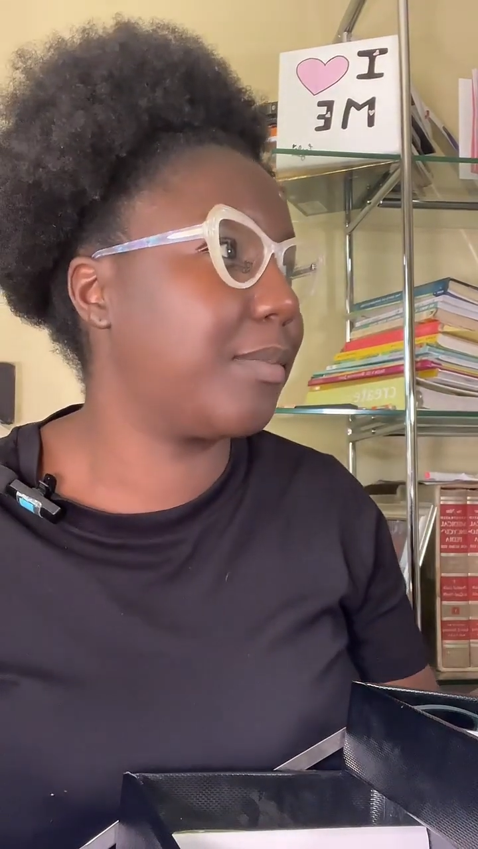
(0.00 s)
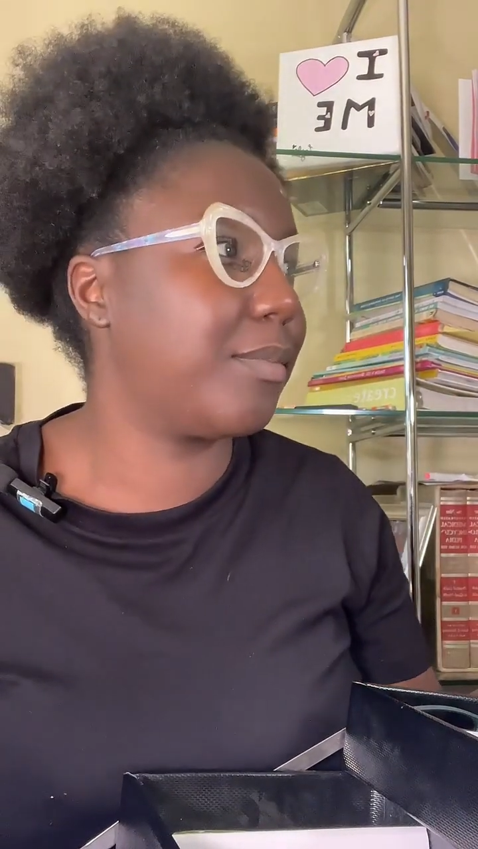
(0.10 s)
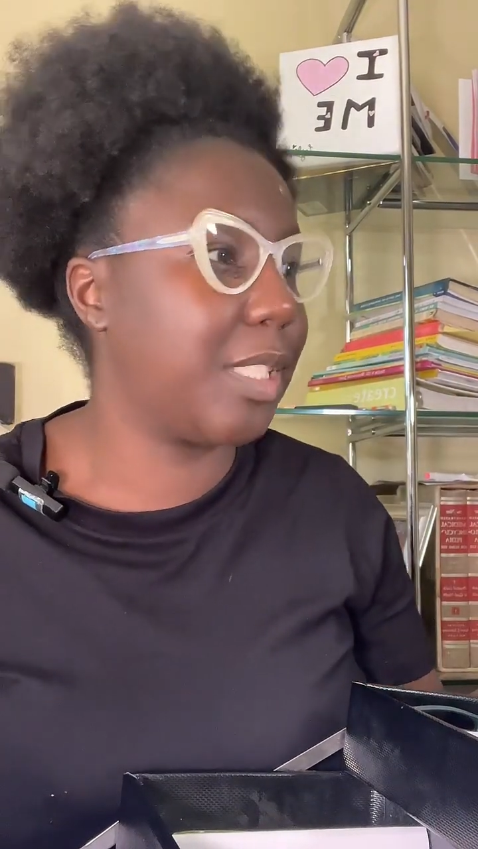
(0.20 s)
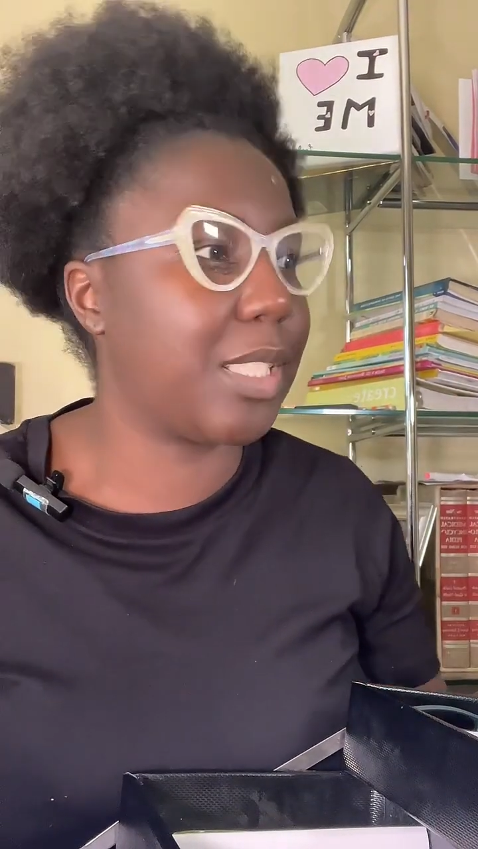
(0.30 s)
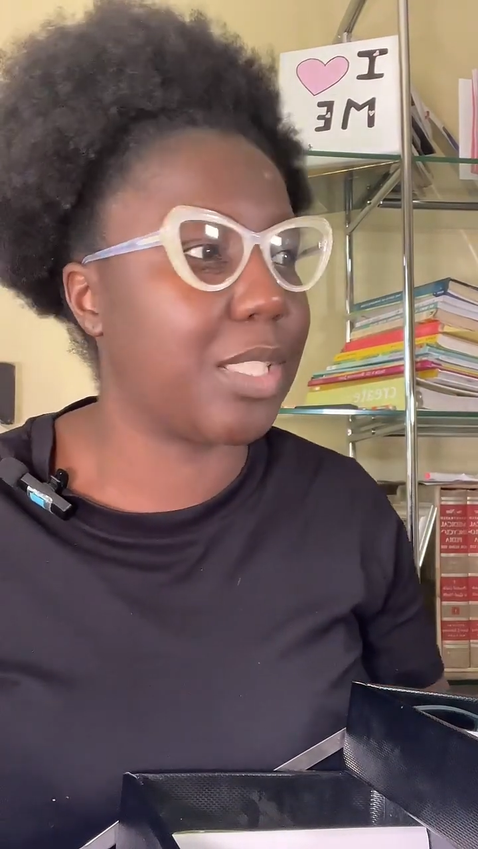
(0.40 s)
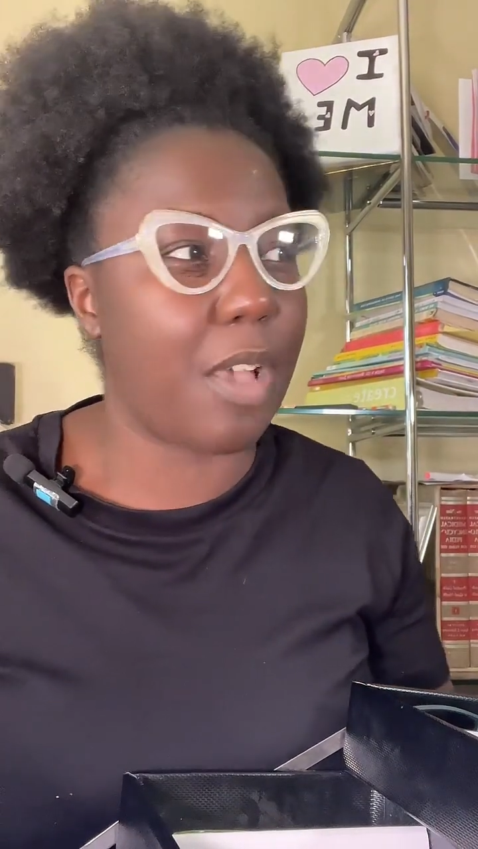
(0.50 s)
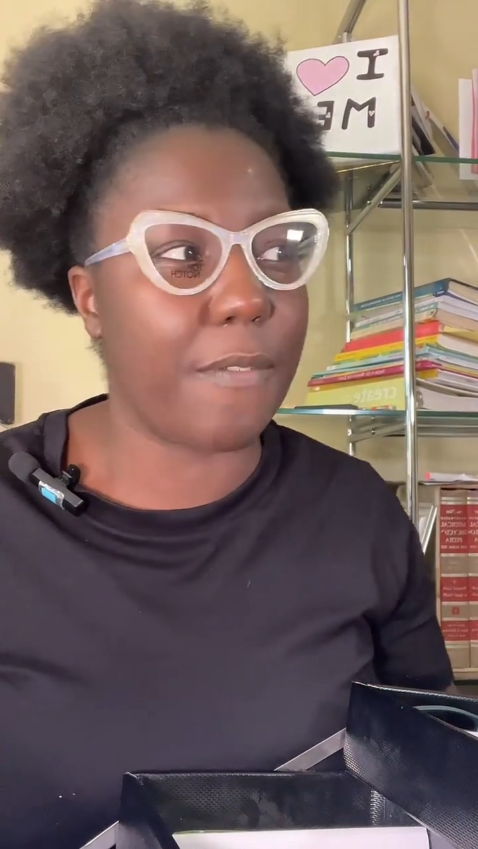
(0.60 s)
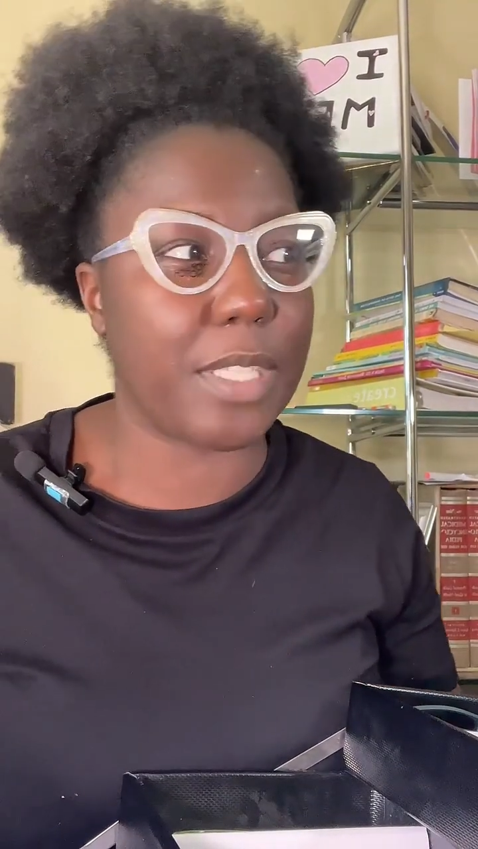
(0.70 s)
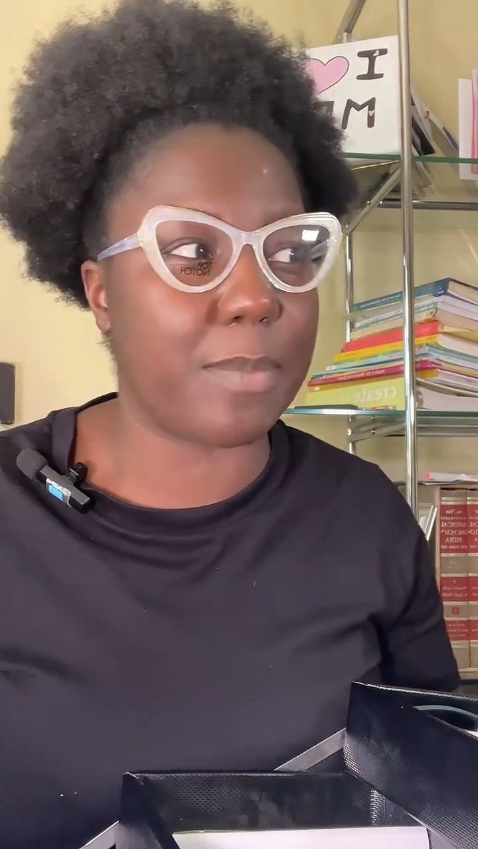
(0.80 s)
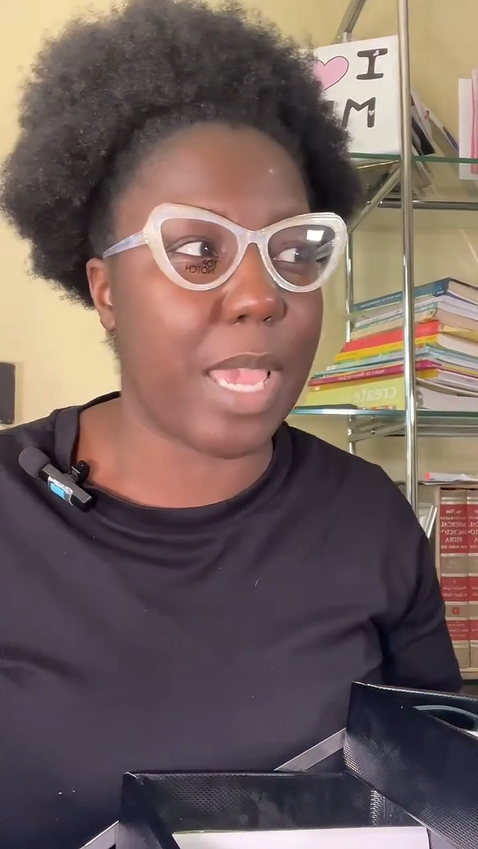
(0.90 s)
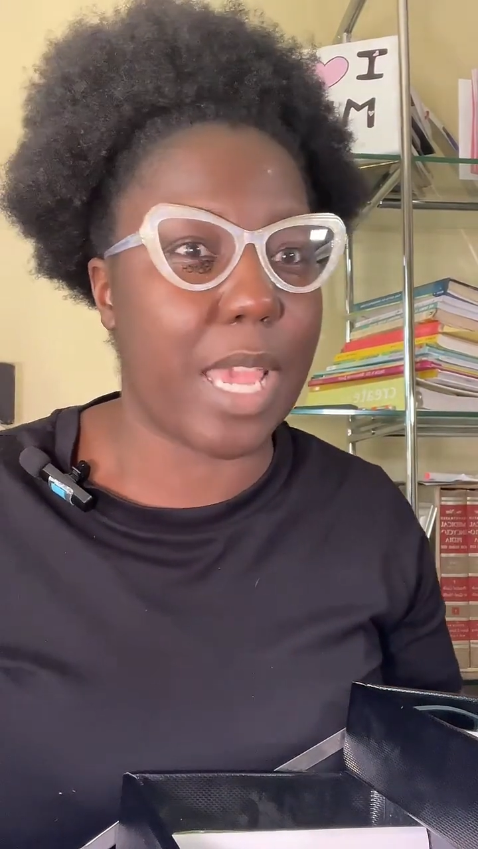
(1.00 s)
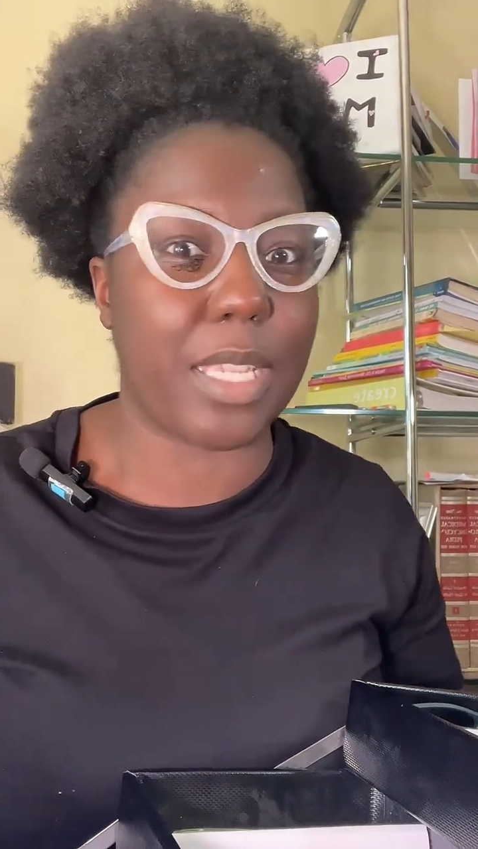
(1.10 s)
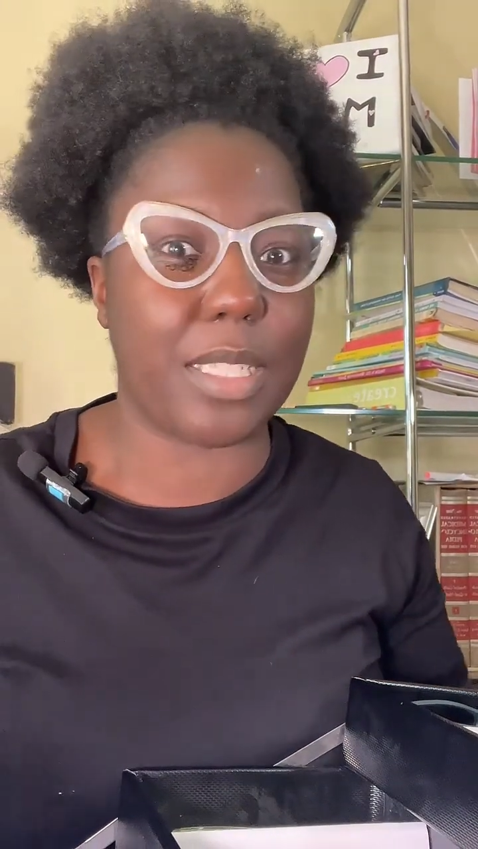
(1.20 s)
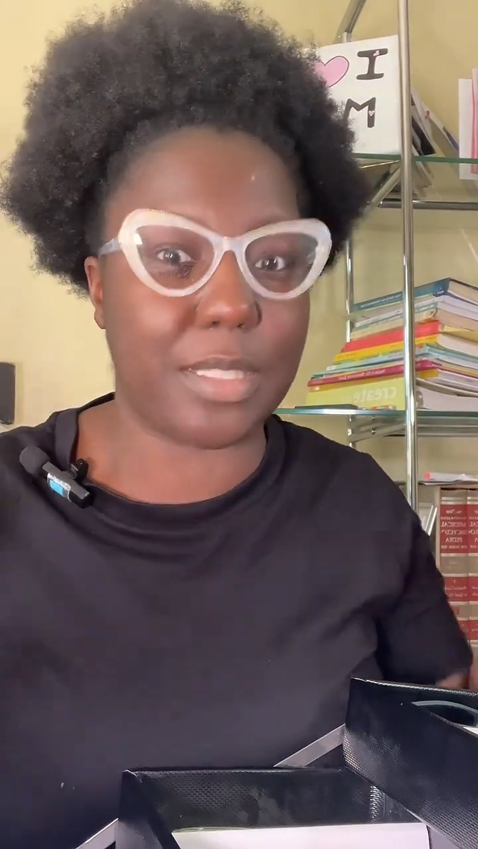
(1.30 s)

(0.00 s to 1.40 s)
This is office baddie.